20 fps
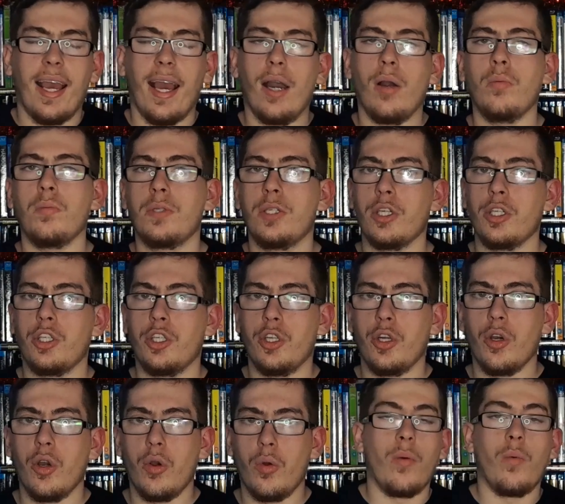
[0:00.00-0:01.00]
helped to
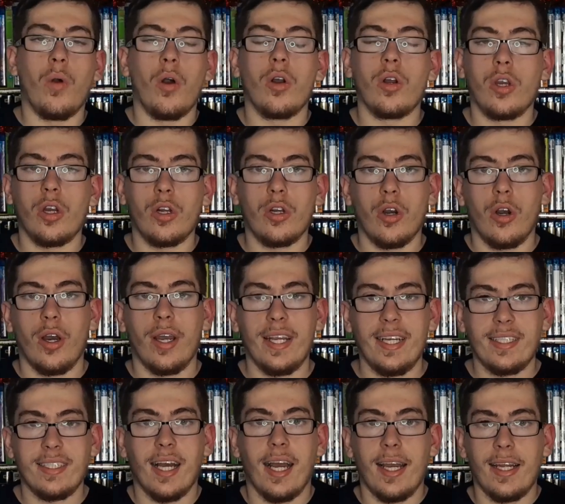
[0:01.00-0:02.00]
show one got
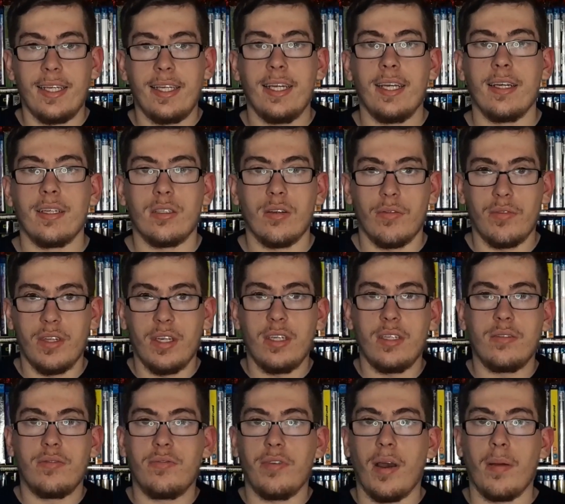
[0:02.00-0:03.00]
his ideas of
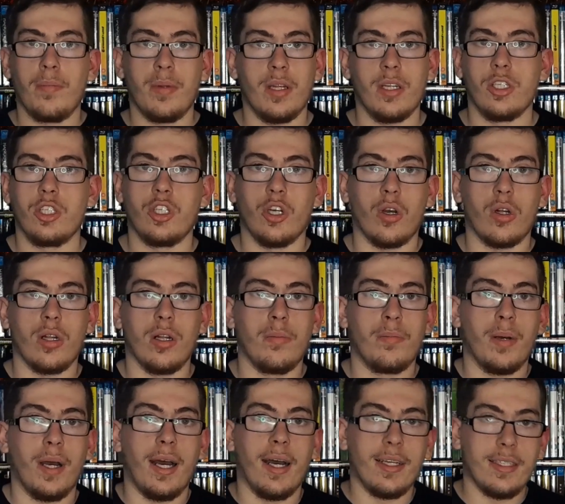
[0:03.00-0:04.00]
these fabulous
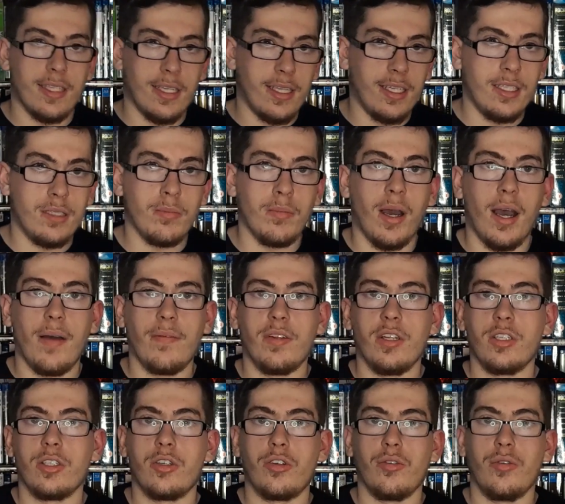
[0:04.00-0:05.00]
chocolate bars and these
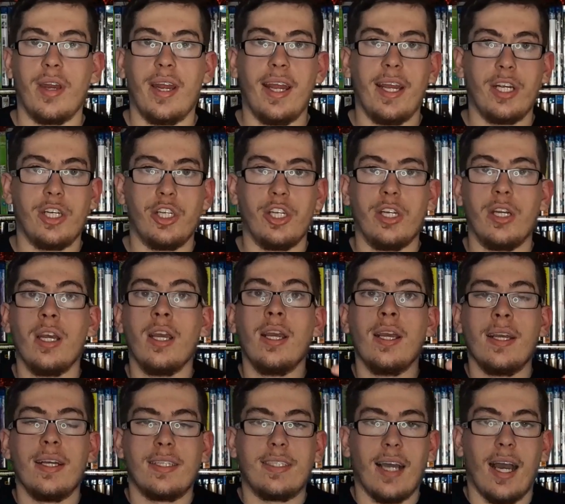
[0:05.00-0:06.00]
marvellous creation
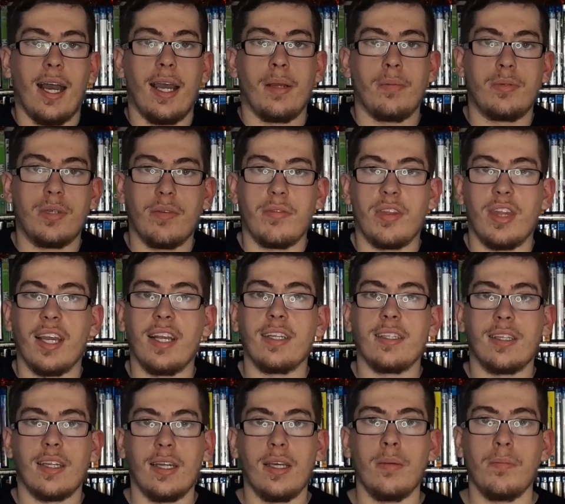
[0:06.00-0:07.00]
types of
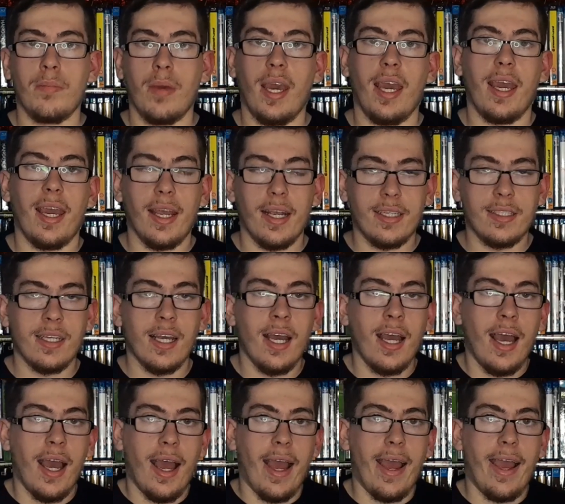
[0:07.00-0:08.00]
things that he makes
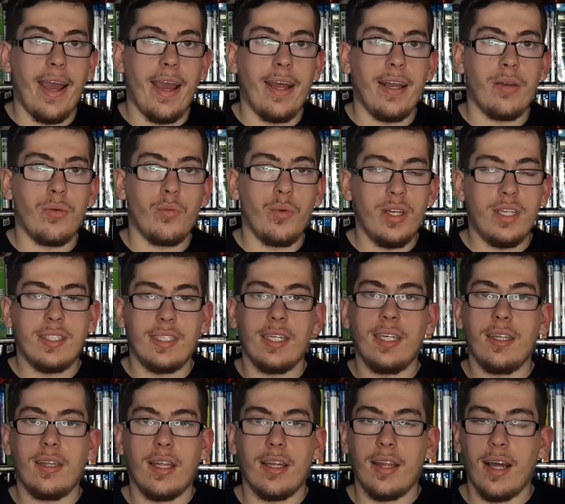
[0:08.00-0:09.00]
and we
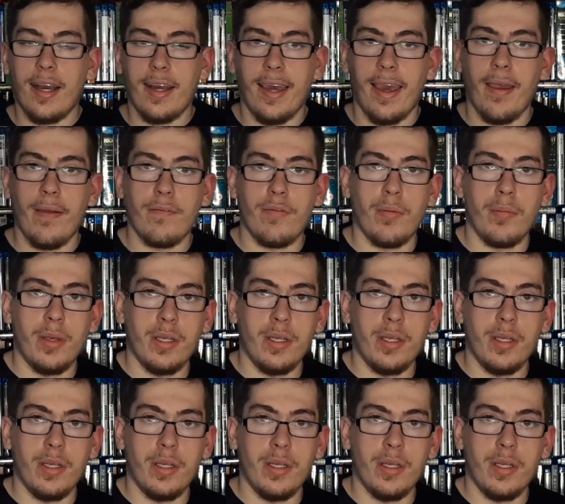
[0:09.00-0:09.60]
see that that came from